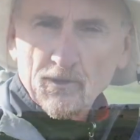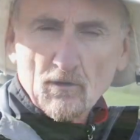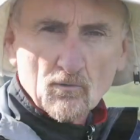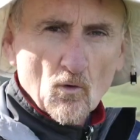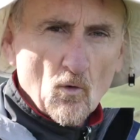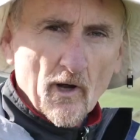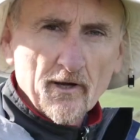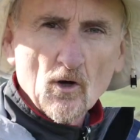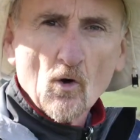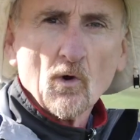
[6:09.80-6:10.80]
don't quite
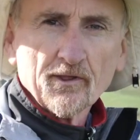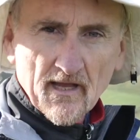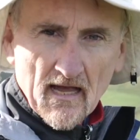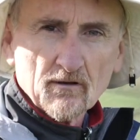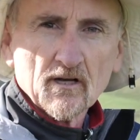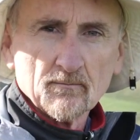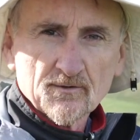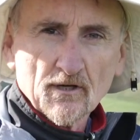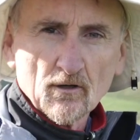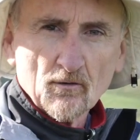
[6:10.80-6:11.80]
know what the
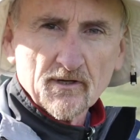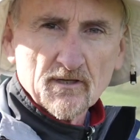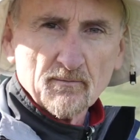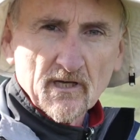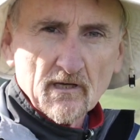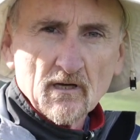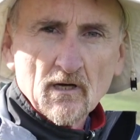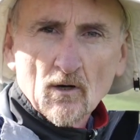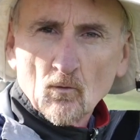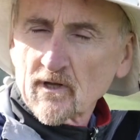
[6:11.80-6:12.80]
outcomes are going to be.
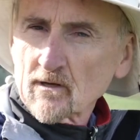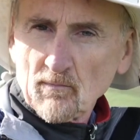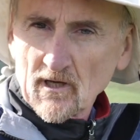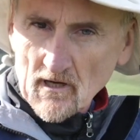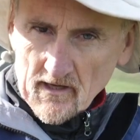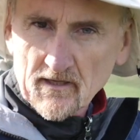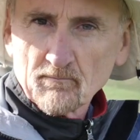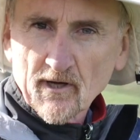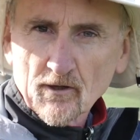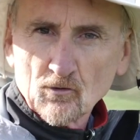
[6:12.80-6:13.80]
We can be
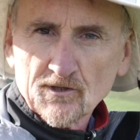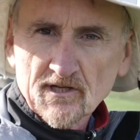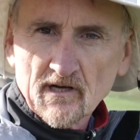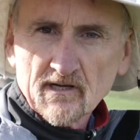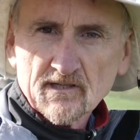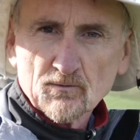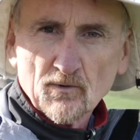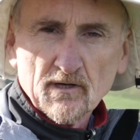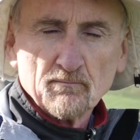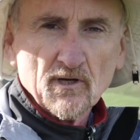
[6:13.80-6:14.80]
guided by good science,
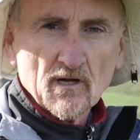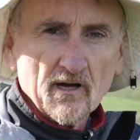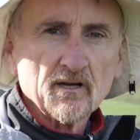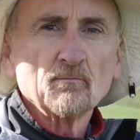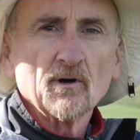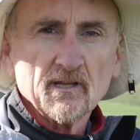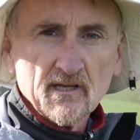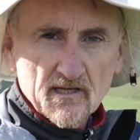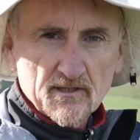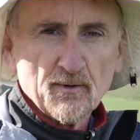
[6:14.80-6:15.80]
we can be guided by
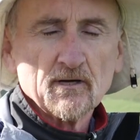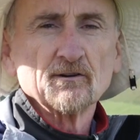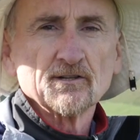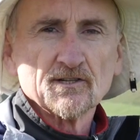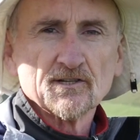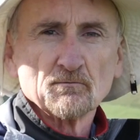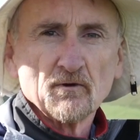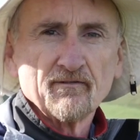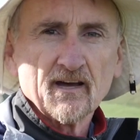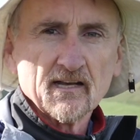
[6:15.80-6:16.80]
the experiences that
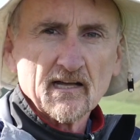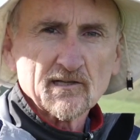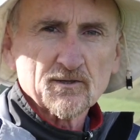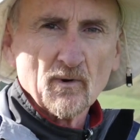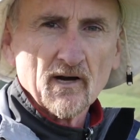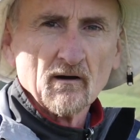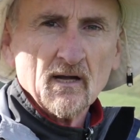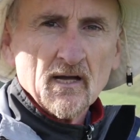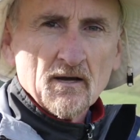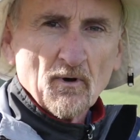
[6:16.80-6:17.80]
we've had elsewhere,
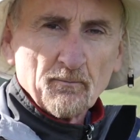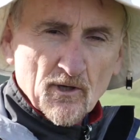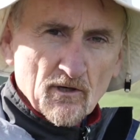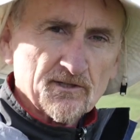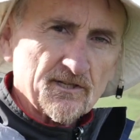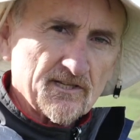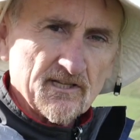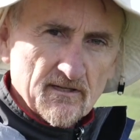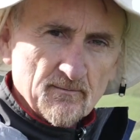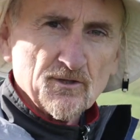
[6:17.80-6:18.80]
but because the
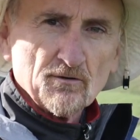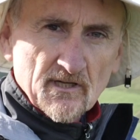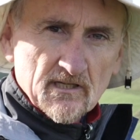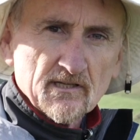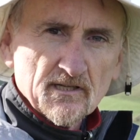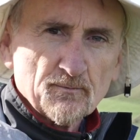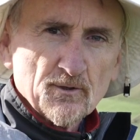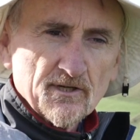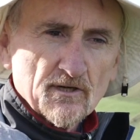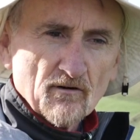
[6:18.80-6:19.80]
system is unique to this
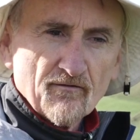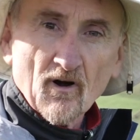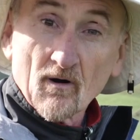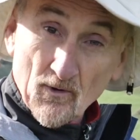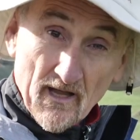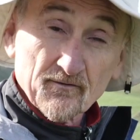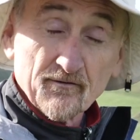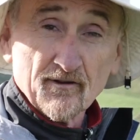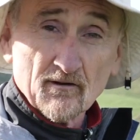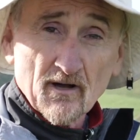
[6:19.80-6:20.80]
particular farm, we have
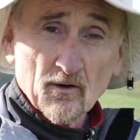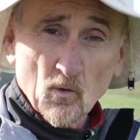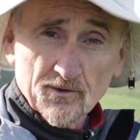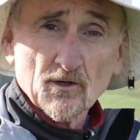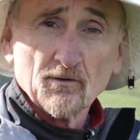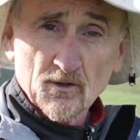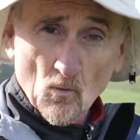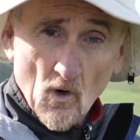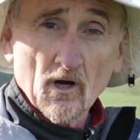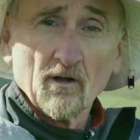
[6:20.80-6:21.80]
to figure out what's going to
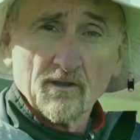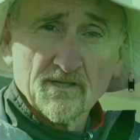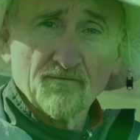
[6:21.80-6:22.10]
work on this